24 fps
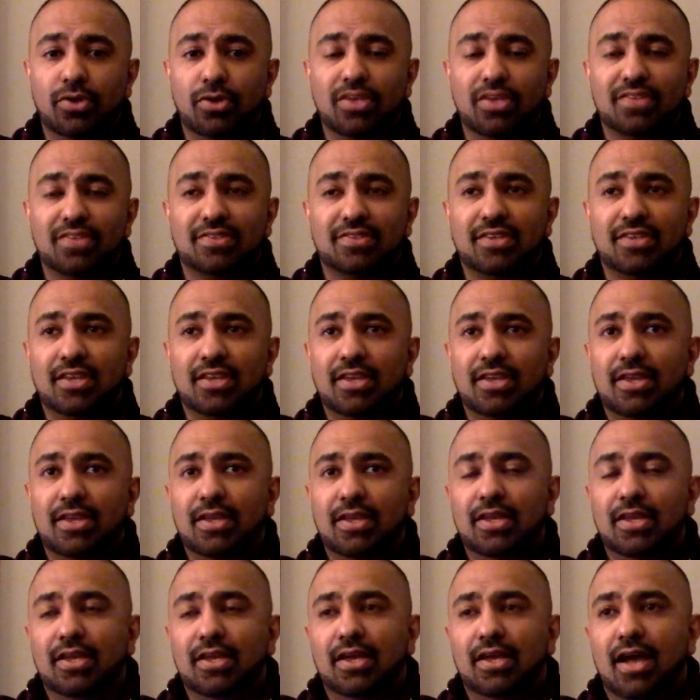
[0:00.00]
is
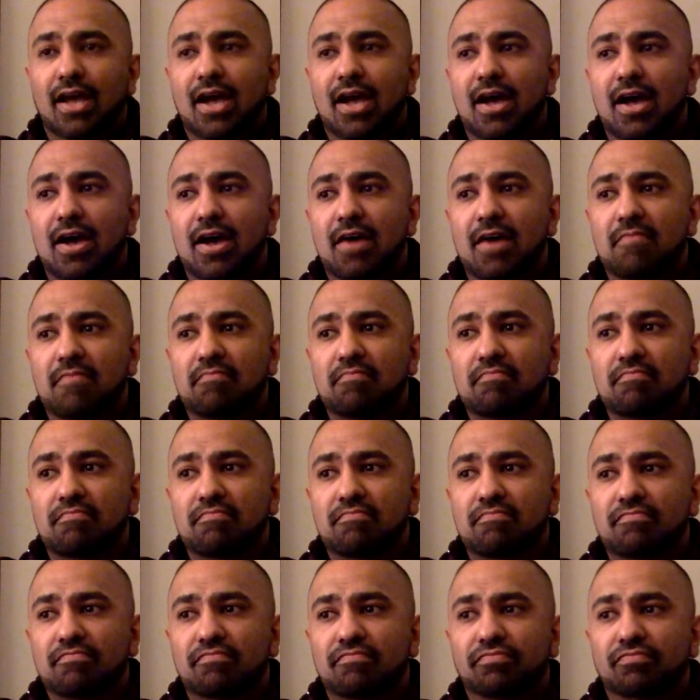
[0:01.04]
that
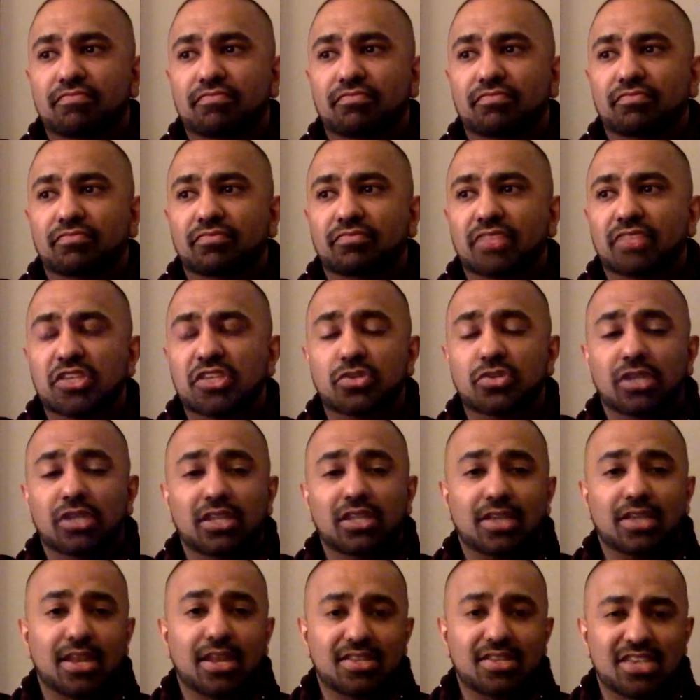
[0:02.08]
you can
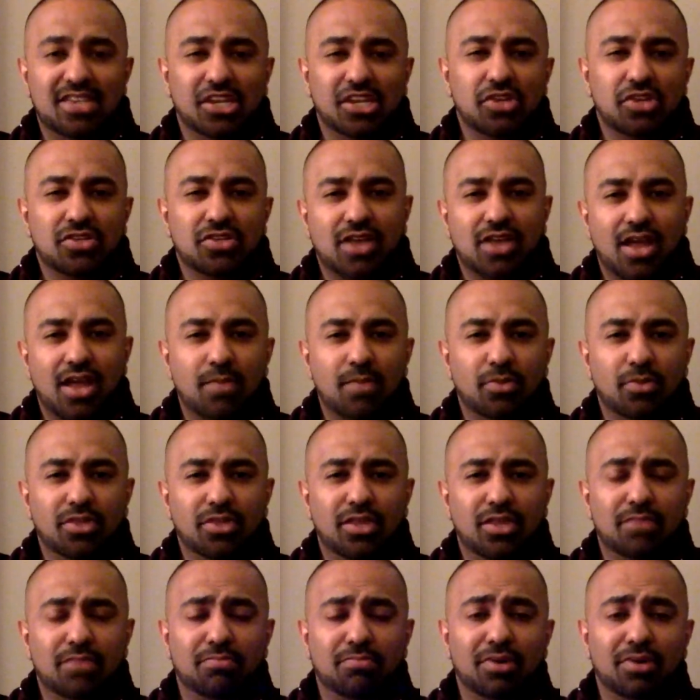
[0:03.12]
kind of take your time with
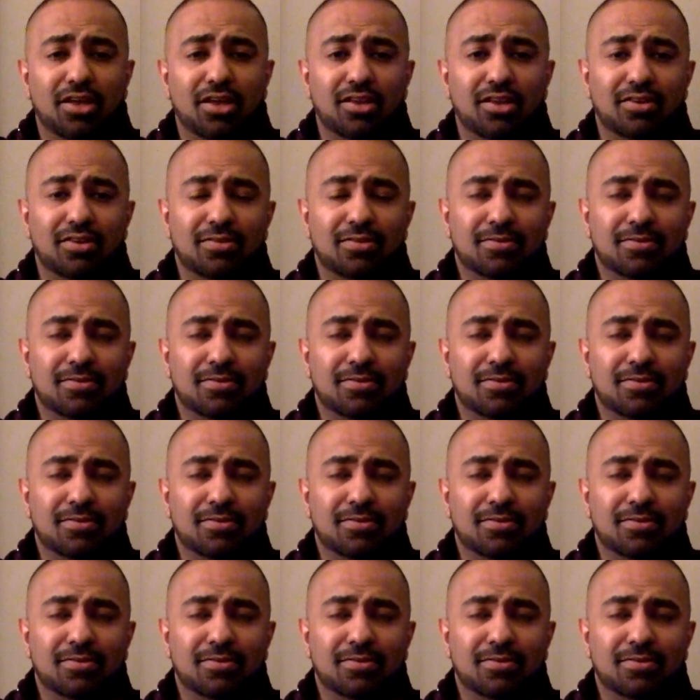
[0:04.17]
it, but